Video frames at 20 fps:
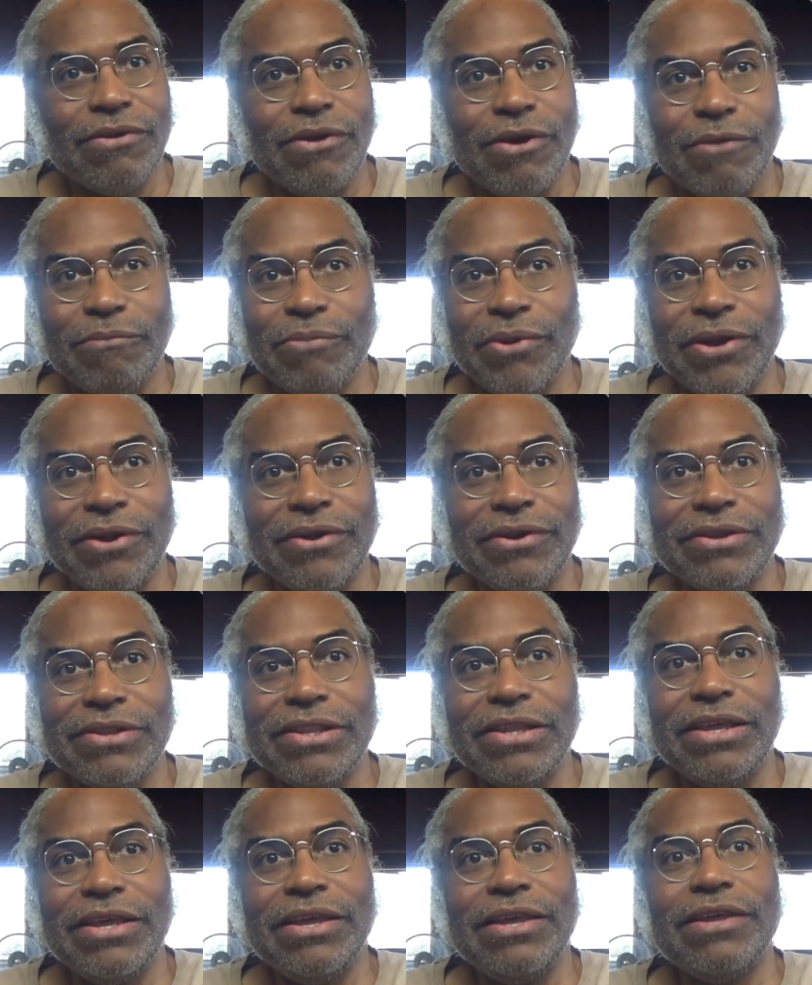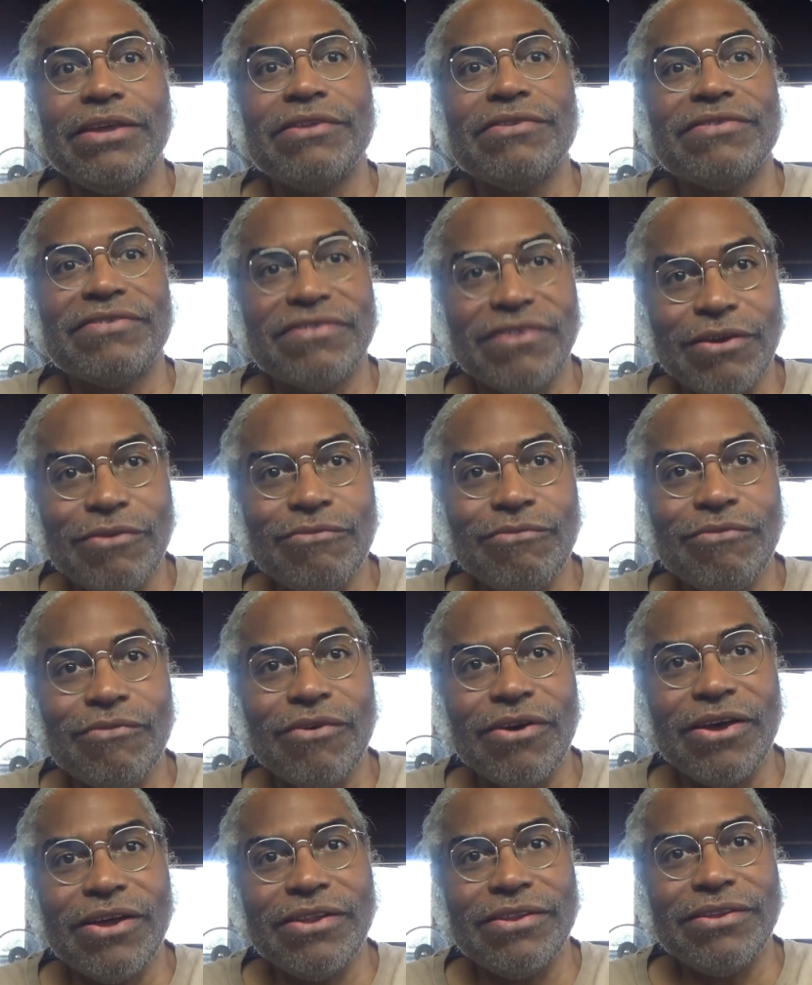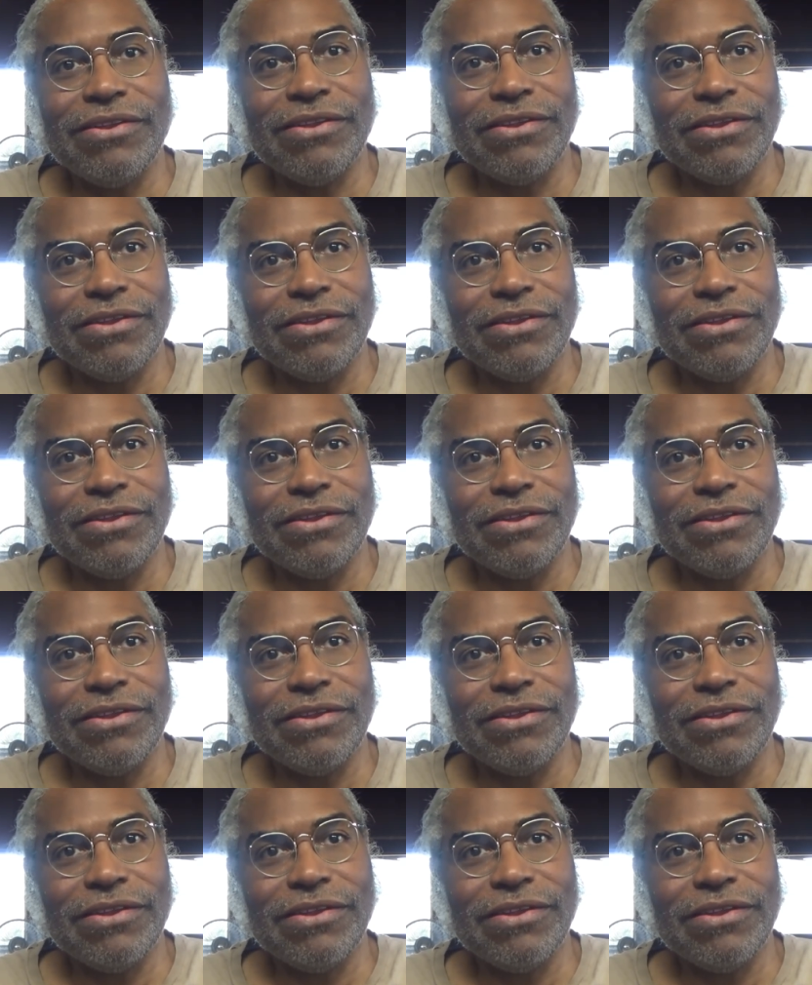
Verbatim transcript: Apparently, someone